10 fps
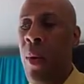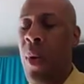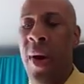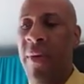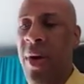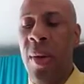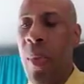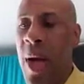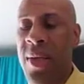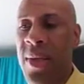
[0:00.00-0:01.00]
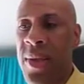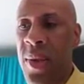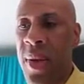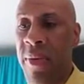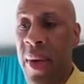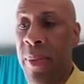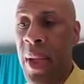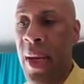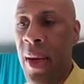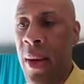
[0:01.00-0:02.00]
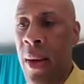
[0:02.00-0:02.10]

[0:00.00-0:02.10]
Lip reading: whoever could watch this on the replay,